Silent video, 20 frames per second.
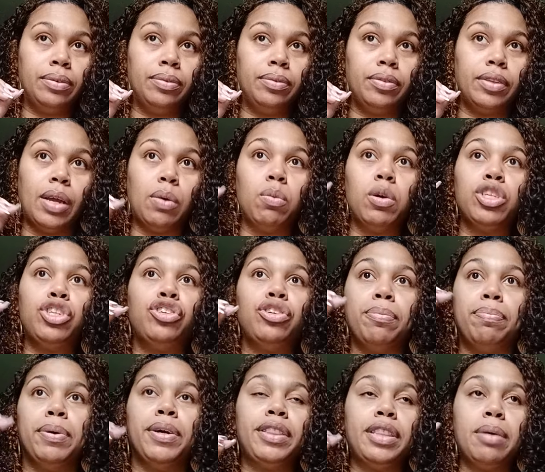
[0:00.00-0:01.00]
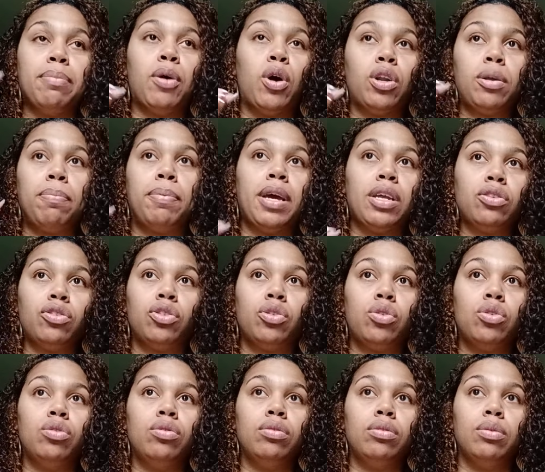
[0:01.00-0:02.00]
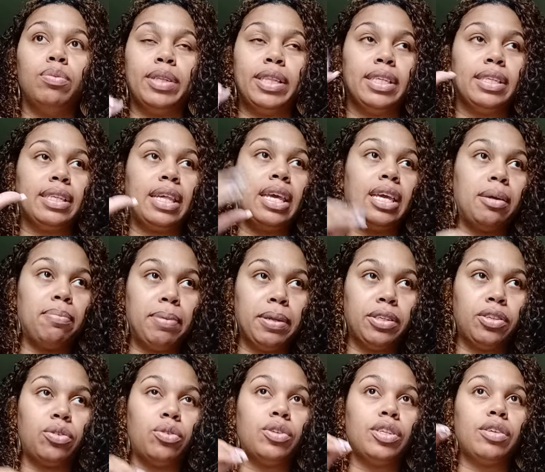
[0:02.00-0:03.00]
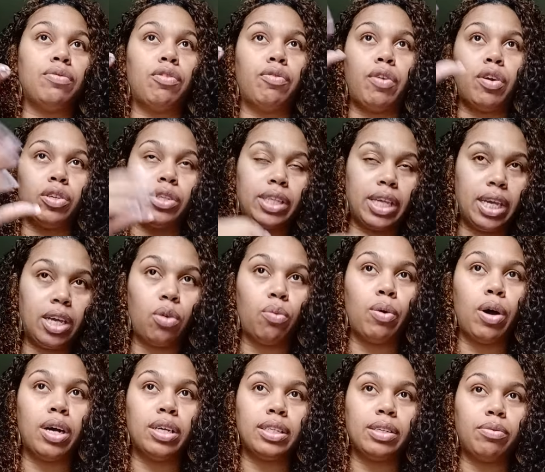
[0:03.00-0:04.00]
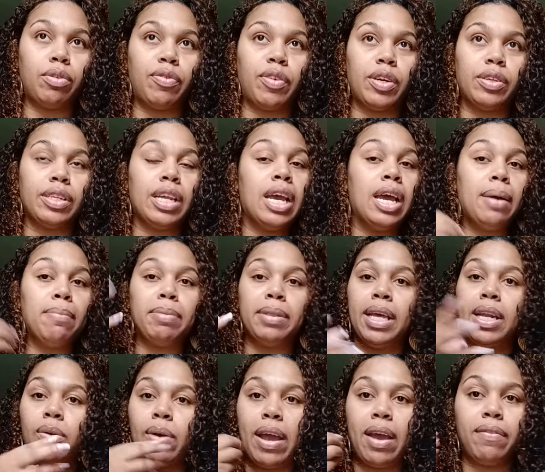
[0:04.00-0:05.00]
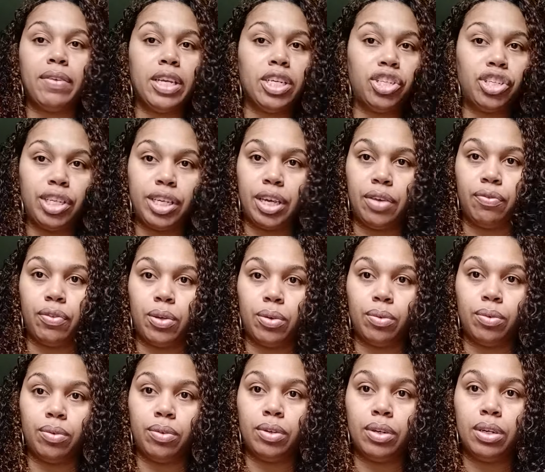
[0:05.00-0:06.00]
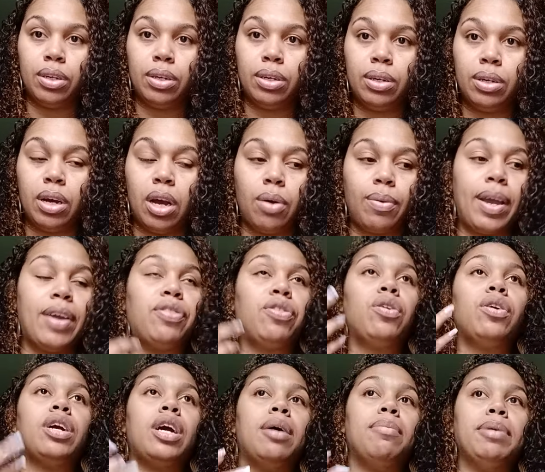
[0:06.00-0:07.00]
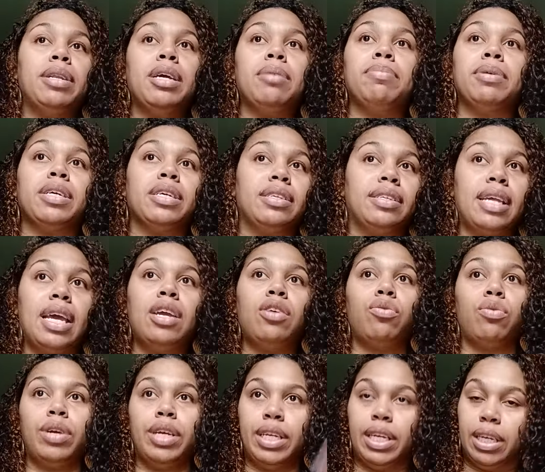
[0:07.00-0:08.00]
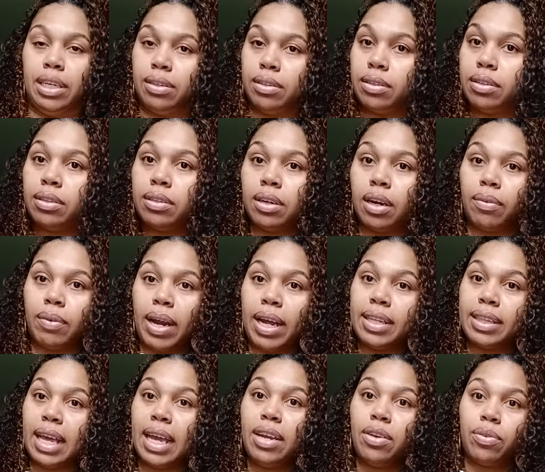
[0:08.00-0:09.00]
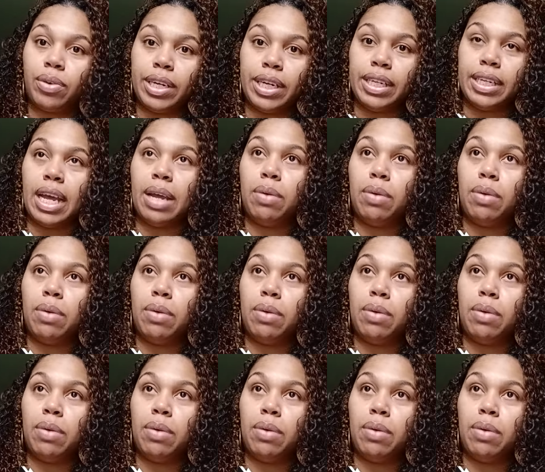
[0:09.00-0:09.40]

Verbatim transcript: they want you to put them on a pedestal with this King of Pentacles in reverse, King of Wands in reverse, but they don't have ish to give you. Okay, they're coming in because they greedy. All right, they greedy. They